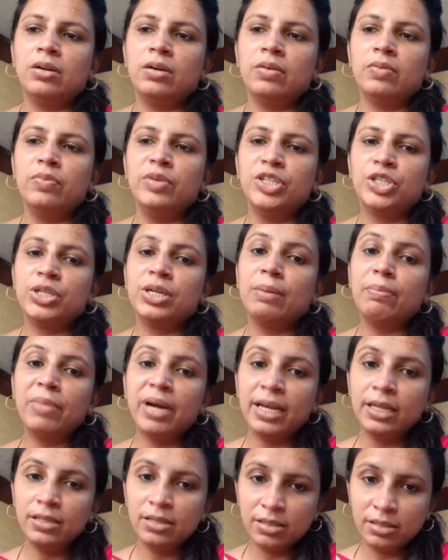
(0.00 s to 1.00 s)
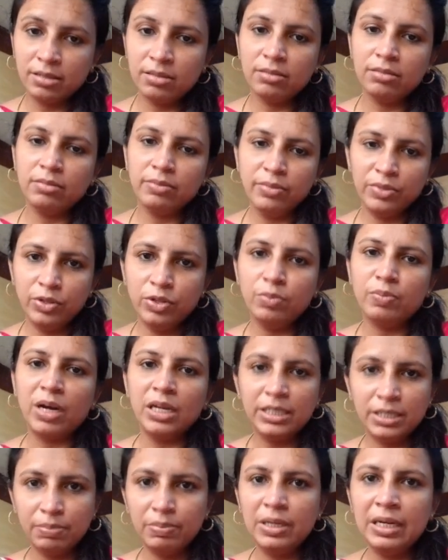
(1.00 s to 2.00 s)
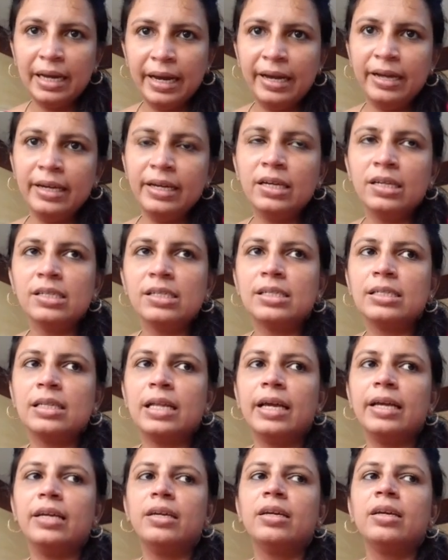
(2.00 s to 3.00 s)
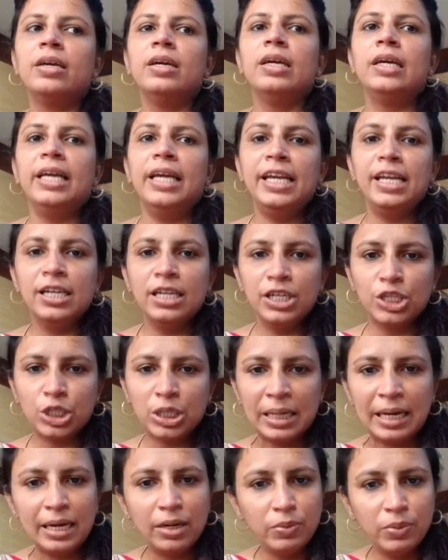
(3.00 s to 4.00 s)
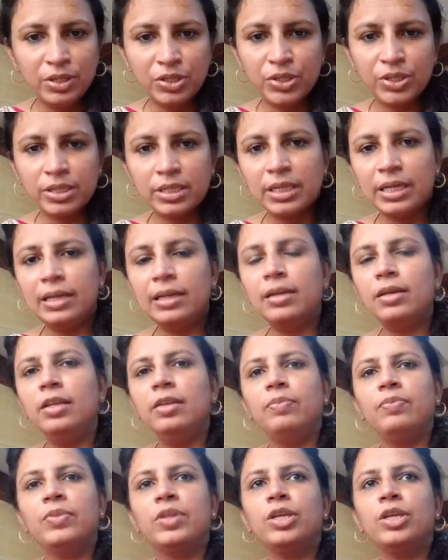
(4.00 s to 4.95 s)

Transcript: which combines multiple areas like English language skill,